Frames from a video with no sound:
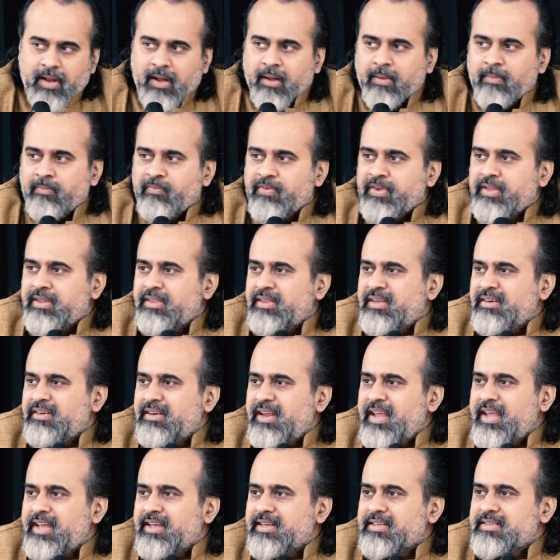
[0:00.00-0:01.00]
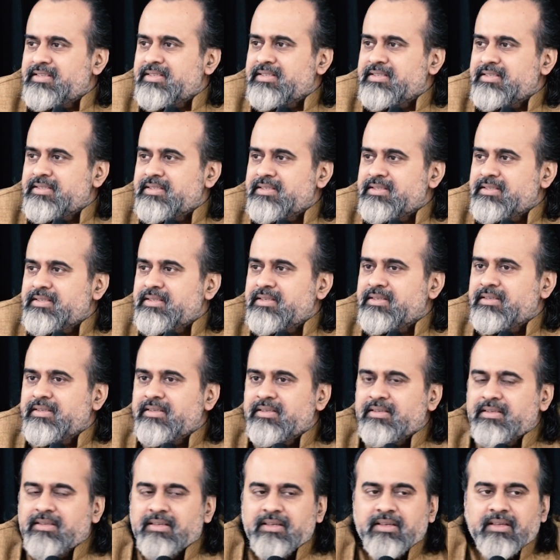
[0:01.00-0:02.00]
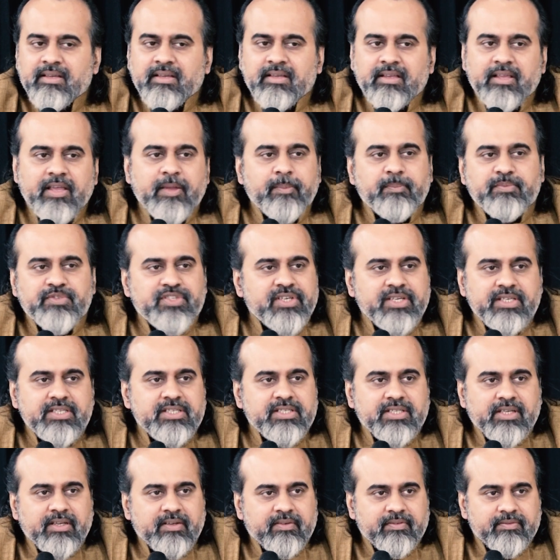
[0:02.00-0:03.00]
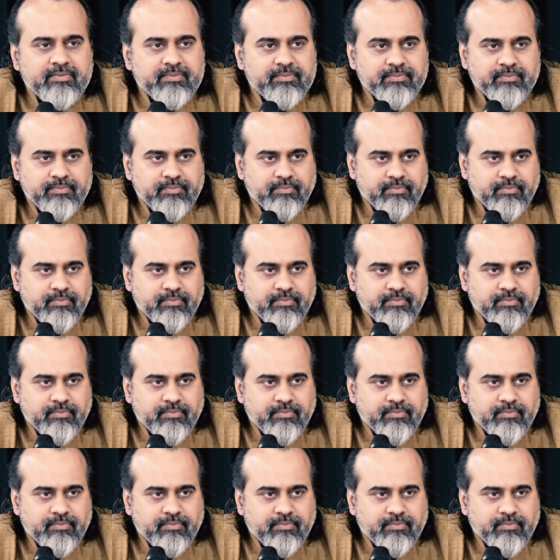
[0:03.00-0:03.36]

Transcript: Aham Vritti takes keep changing.